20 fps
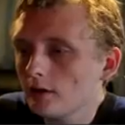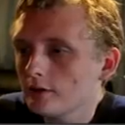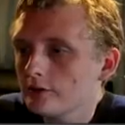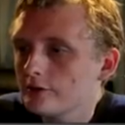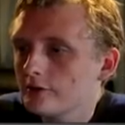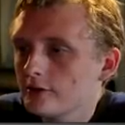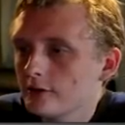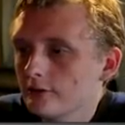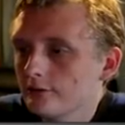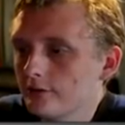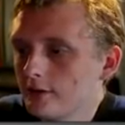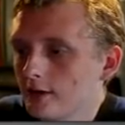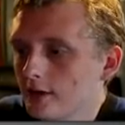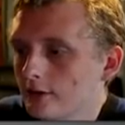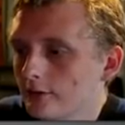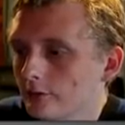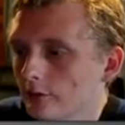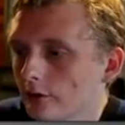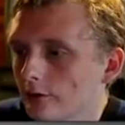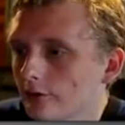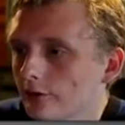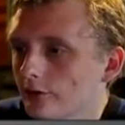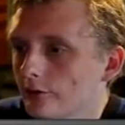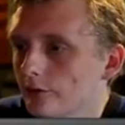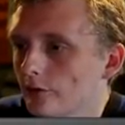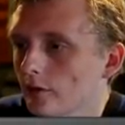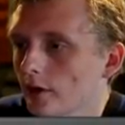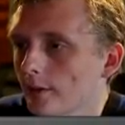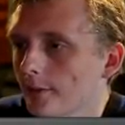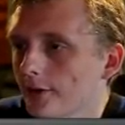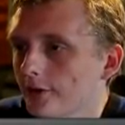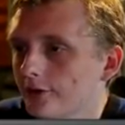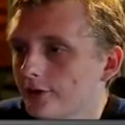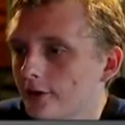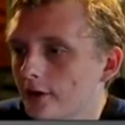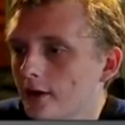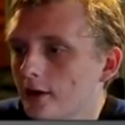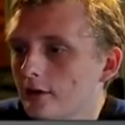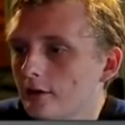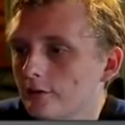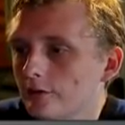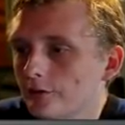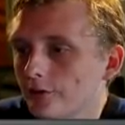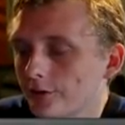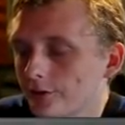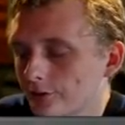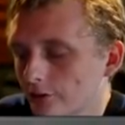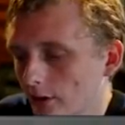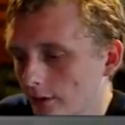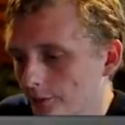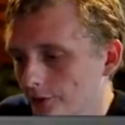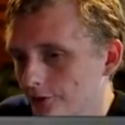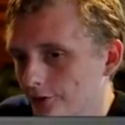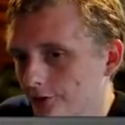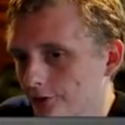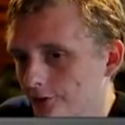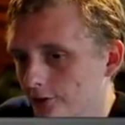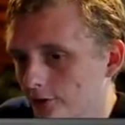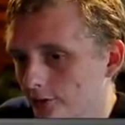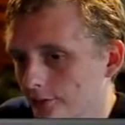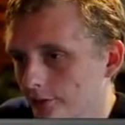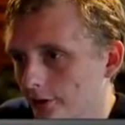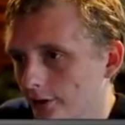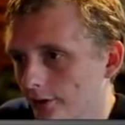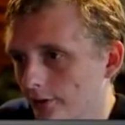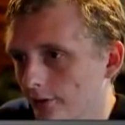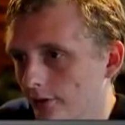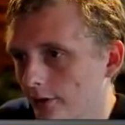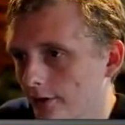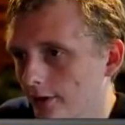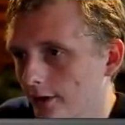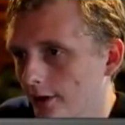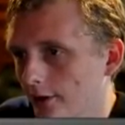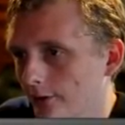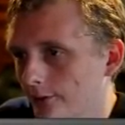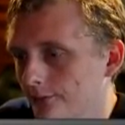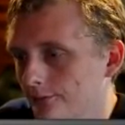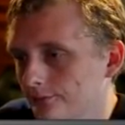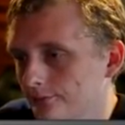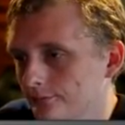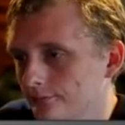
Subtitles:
See if he runs Grimace. If he runs Grimace, he's going to play it right now.